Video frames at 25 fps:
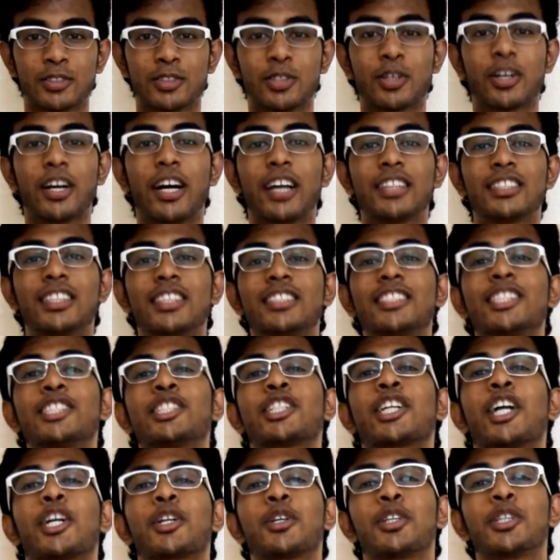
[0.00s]
So guys, just to
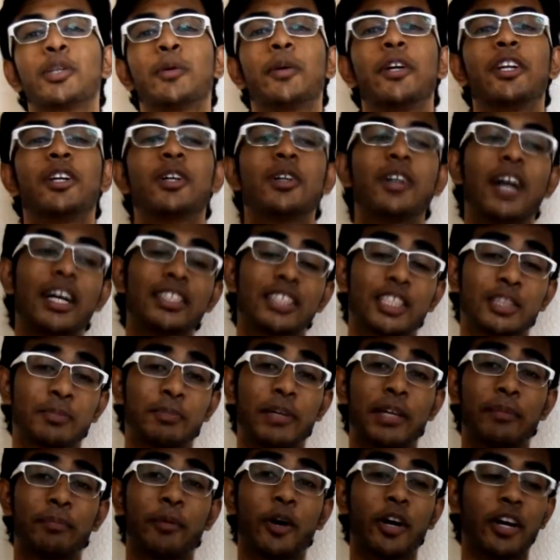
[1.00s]
conclude the video, I just
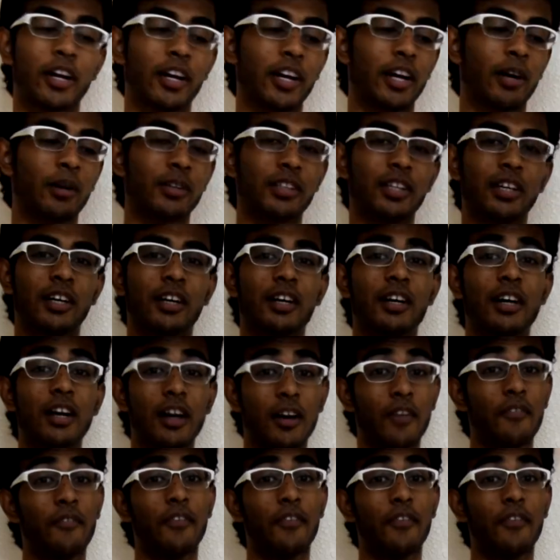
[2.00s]
pinpointed out the